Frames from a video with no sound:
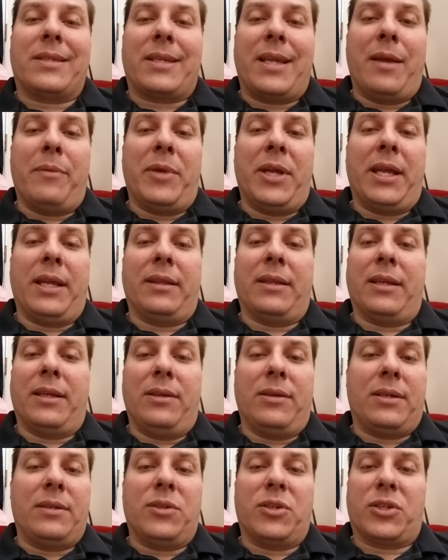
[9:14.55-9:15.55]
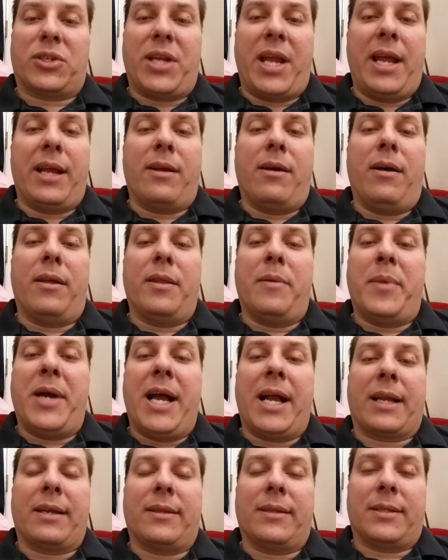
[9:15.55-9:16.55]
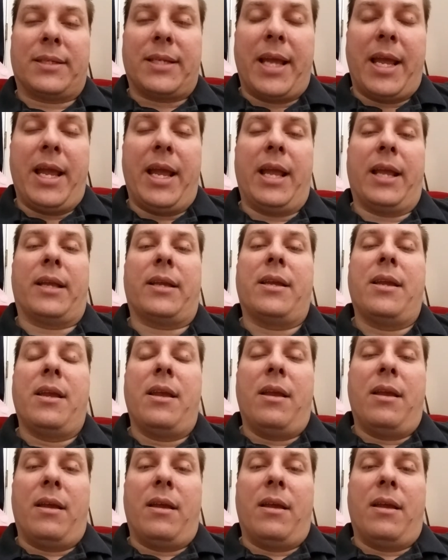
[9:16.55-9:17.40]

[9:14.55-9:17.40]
skimming that you can just hang on the back of the tank,